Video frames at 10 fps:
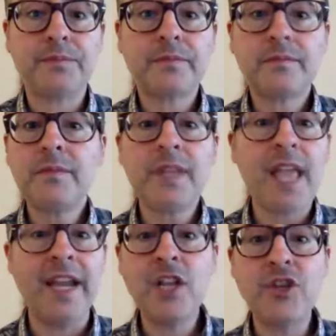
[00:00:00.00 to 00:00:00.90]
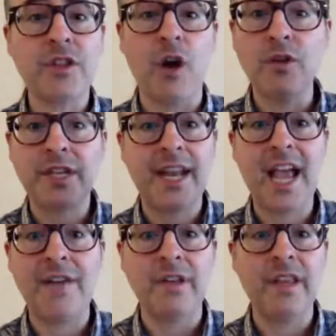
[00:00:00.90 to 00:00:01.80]
And each of those can have a
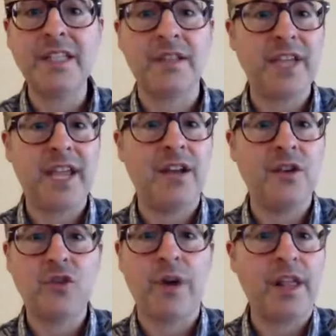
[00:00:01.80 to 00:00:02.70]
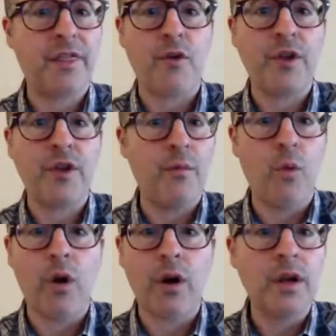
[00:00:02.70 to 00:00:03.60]
list of 10, 20, 30 or
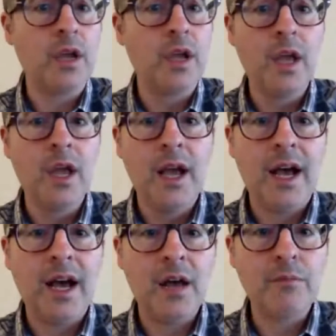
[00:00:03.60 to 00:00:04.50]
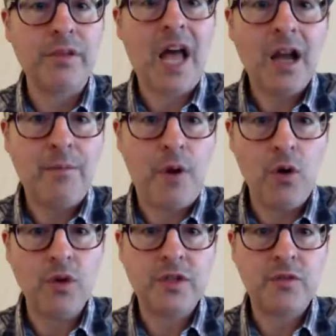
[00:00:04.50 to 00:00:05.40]
more blog
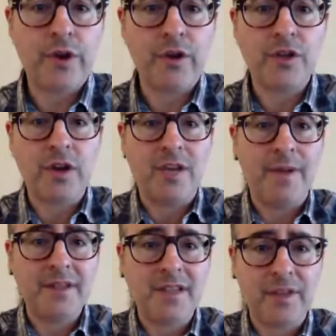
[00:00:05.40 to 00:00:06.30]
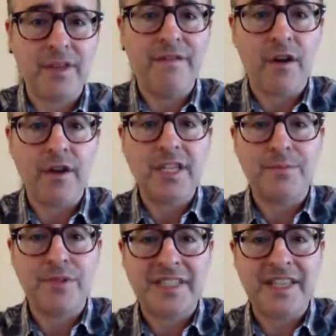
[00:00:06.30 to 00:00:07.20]
posts where you're talking about something very
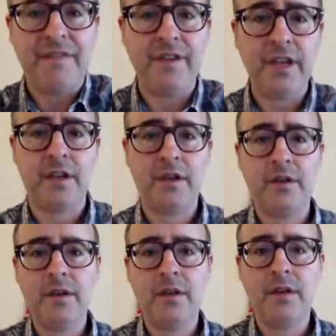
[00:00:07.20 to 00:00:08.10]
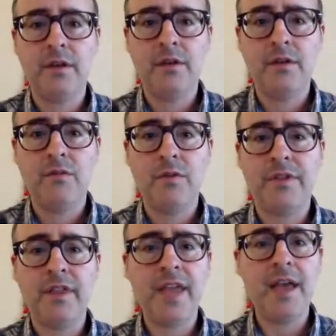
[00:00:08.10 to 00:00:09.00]
specific within
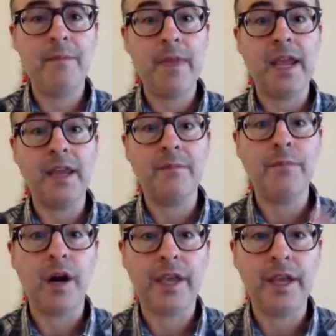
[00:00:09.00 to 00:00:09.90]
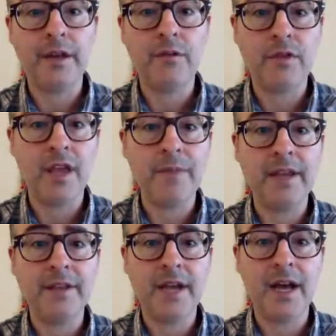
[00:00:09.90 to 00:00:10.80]
that main bucket or that main
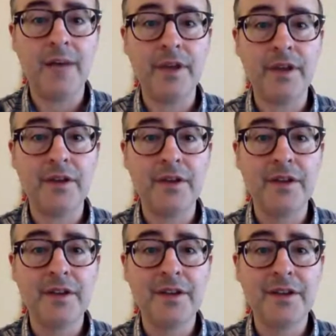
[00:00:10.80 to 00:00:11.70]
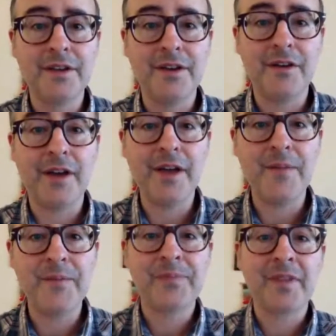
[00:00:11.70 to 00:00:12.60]
topic. Okay.
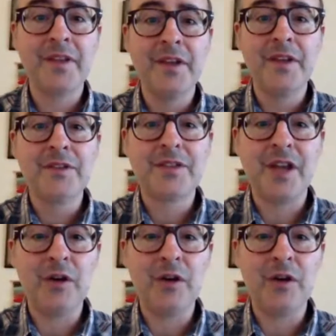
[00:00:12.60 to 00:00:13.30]
So